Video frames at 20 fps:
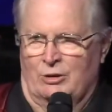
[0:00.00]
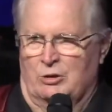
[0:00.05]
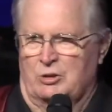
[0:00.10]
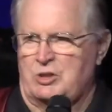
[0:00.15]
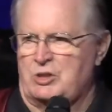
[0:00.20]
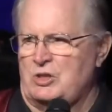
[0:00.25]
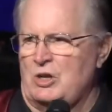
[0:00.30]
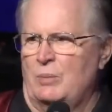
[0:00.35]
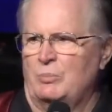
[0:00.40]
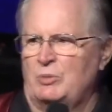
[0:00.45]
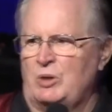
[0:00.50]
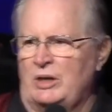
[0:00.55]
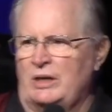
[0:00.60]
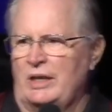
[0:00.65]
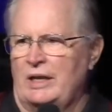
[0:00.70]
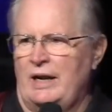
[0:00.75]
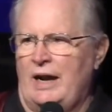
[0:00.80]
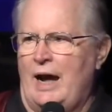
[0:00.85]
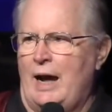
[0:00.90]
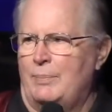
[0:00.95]
There's
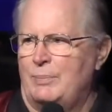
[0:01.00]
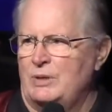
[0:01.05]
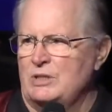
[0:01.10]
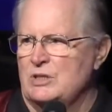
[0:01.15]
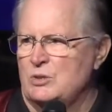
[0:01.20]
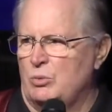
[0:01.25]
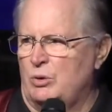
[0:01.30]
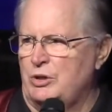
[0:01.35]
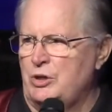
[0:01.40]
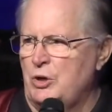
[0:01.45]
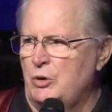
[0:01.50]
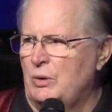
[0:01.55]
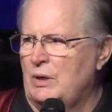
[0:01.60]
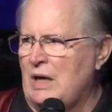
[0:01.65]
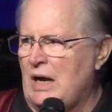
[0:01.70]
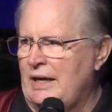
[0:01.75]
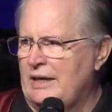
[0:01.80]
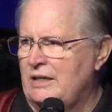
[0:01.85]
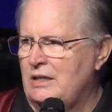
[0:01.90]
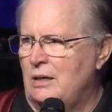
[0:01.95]
something that happens when you
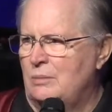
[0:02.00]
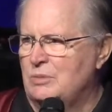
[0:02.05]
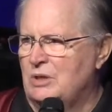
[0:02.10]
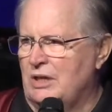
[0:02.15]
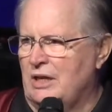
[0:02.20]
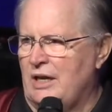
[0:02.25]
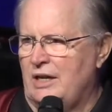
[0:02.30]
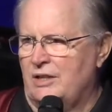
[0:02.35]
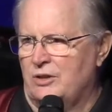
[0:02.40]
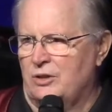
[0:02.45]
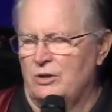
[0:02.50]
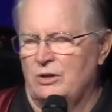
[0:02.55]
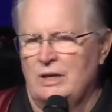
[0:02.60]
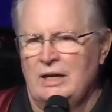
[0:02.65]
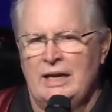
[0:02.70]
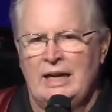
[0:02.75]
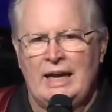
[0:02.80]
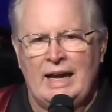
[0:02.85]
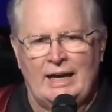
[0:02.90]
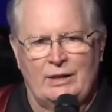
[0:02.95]
and I come together
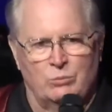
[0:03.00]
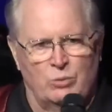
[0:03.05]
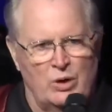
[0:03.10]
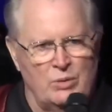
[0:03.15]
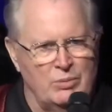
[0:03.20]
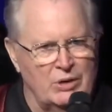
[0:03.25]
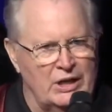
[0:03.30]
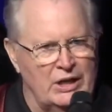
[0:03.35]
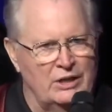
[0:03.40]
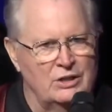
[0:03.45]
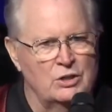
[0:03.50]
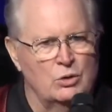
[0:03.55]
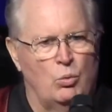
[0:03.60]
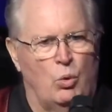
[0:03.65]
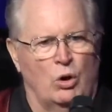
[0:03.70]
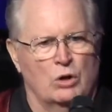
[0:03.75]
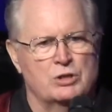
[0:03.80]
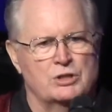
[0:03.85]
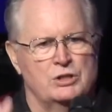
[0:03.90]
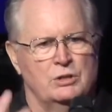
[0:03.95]
and we begin to
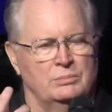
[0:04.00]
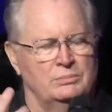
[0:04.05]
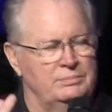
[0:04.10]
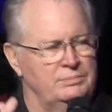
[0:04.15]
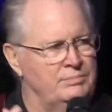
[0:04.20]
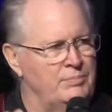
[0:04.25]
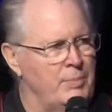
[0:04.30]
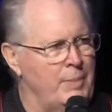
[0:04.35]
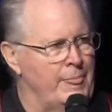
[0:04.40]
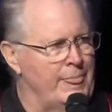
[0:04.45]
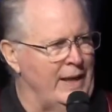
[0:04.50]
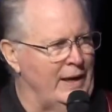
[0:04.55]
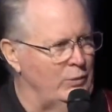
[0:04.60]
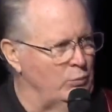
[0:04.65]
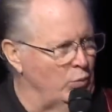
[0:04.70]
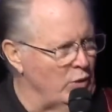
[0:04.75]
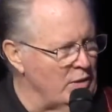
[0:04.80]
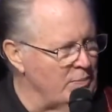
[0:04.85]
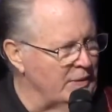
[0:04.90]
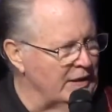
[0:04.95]
worship
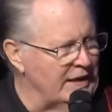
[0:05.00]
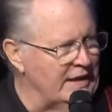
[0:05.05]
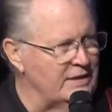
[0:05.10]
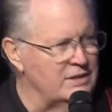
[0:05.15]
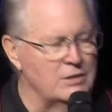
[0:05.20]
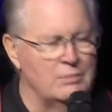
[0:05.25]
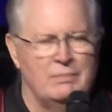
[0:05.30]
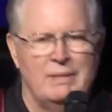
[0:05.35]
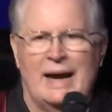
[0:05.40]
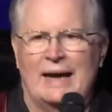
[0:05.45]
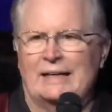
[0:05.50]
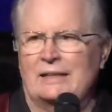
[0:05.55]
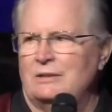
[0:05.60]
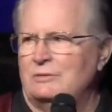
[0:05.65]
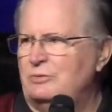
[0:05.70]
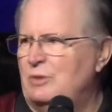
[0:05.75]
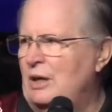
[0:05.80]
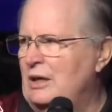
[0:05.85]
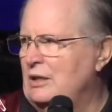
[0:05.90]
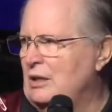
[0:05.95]
and we begin to
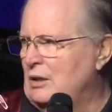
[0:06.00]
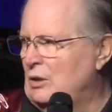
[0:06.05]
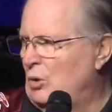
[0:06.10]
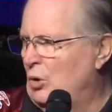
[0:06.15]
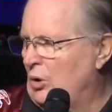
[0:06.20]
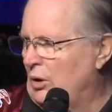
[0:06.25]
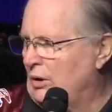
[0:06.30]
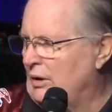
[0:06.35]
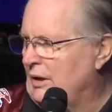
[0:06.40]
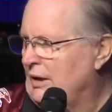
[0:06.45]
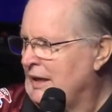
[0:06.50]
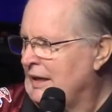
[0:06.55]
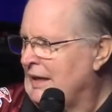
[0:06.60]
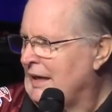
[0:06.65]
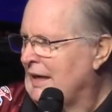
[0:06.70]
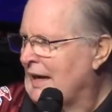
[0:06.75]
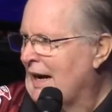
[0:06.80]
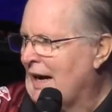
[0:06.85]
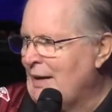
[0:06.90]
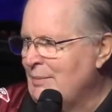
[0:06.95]
magnify the Lord.
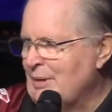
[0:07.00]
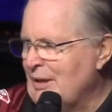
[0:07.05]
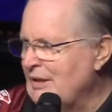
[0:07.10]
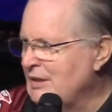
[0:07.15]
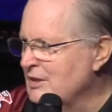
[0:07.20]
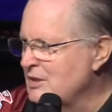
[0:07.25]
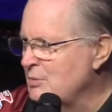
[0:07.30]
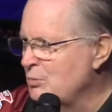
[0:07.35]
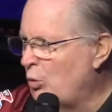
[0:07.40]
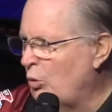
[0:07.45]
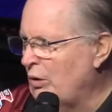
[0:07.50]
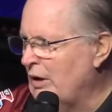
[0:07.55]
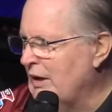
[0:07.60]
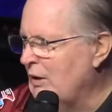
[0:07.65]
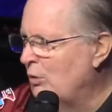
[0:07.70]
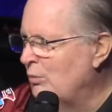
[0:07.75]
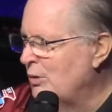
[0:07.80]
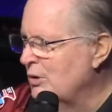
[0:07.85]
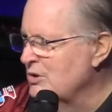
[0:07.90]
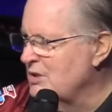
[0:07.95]
I mean, this
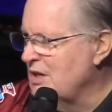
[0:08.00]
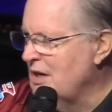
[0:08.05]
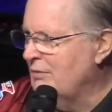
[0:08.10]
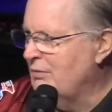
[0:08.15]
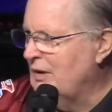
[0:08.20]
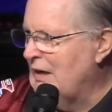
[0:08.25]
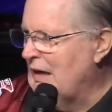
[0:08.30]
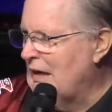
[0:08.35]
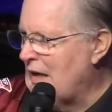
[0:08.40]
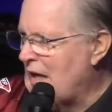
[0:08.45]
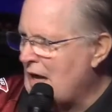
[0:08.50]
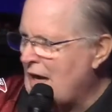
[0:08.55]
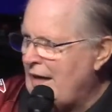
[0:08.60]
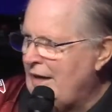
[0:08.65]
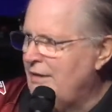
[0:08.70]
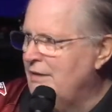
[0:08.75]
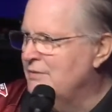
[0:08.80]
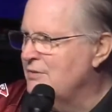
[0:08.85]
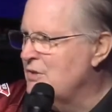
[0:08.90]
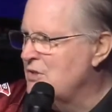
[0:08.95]
morning, almost every
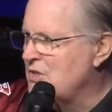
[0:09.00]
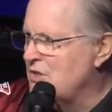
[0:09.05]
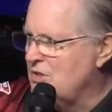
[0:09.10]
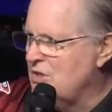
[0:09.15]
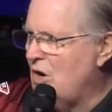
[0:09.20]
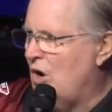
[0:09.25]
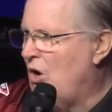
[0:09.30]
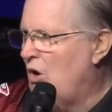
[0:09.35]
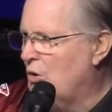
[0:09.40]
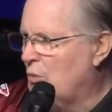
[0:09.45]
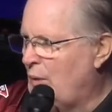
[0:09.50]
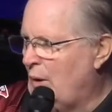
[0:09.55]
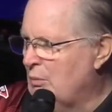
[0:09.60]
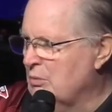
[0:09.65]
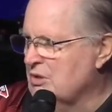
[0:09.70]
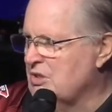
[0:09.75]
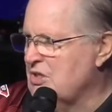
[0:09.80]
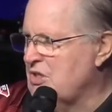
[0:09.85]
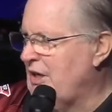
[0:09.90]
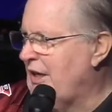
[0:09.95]
line of song we
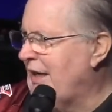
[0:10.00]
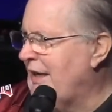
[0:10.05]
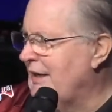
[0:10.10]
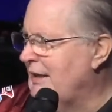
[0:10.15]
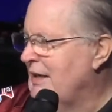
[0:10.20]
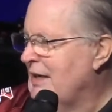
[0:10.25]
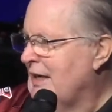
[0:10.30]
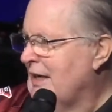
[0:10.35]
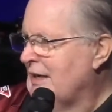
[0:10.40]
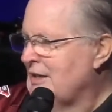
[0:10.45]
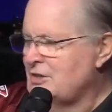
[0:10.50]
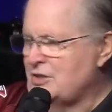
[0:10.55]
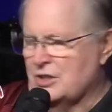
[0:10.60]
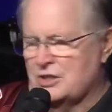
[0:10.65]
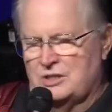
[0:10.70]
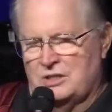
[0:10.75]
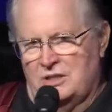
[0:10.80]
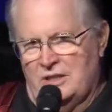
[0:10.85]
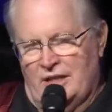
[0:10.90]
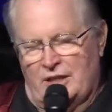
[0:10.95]
were singing just